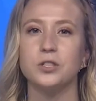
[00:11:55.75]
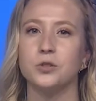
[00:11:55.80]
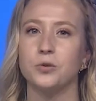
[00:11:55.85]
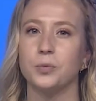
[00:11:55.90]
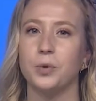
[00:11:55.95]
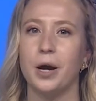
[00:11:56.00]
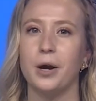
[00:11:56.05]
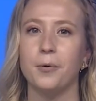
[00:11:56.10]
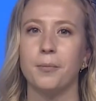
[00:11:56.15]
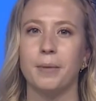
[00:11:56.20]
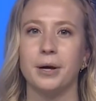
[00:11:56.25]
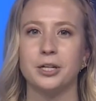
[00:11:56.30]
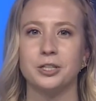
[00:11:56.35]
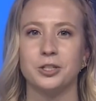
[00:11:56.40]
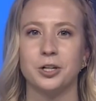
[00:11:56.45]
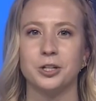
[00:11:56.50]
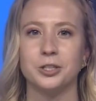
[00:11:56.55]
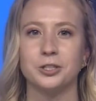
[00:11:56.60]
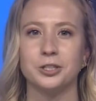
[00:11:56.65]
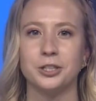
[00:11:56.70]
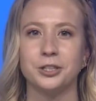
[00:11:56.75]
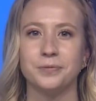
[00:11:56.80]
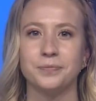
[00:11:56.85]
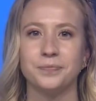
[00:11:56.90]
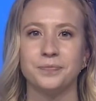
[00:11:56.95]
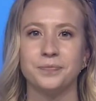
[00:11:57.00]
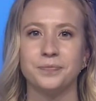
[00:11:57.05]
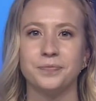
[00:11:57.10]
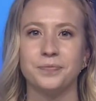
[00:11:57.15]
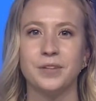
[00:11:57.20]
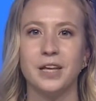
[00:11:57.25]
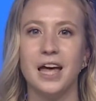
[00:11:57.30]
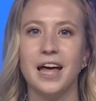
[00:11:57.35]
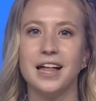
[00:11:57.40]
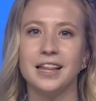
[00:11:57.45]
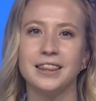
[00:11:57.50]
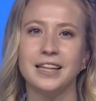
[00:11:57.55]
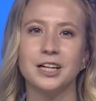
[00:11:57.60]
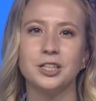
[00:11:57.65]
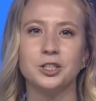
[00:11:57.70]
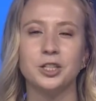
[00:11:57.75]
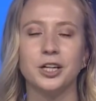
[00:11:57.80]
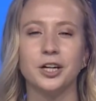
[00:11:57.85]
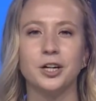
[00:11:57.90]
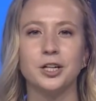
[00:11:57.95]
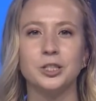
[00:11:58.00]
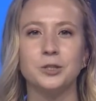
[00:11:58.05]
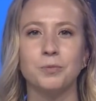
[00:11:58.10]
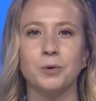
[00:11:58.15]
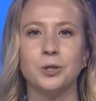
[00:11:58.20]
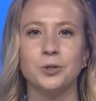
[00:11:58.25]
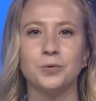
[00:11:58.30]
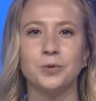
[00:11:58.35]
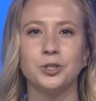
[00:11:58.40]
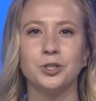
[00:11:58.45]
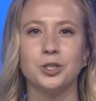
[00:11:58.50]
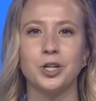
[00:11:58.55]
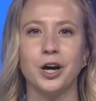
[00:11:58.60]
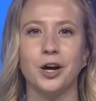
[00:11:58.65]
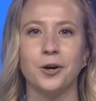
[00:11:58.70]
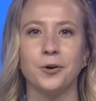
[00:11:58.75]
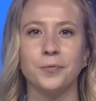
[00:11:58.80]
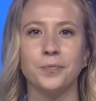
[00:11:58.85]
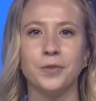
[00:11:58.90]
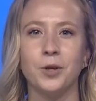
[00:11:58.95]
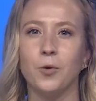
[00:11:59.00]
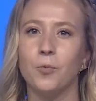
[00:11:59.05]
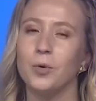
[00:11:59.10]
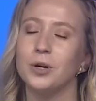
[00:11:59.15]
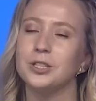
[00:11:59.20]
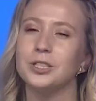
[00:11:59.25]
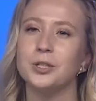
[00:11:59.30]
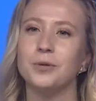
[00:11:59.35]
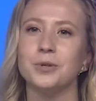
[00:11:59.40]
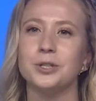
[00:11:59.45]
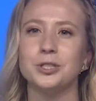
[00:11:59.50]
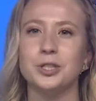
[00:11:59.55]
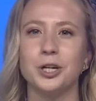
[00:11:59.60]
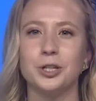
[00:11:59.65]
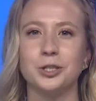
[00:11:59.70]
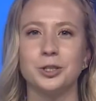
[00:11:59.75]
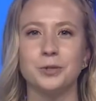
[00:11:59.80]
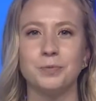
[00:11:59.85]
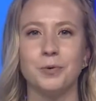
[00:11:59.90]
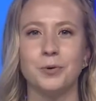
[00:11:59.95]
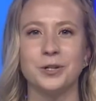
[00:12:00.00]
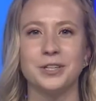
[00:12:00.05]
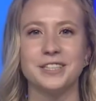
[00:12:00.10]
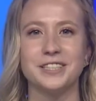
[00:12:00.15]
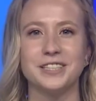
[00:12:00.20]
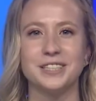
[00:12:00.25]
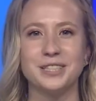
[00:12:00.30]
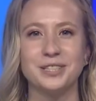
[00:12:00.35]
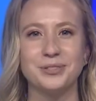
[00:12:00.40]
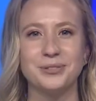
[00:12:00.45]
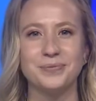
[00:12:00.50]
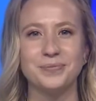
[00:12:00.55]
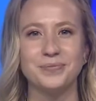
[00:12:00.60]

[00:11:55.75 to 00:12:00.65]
throughout My Charger. Let's check in on sports with Joe. What's new in Charger sports?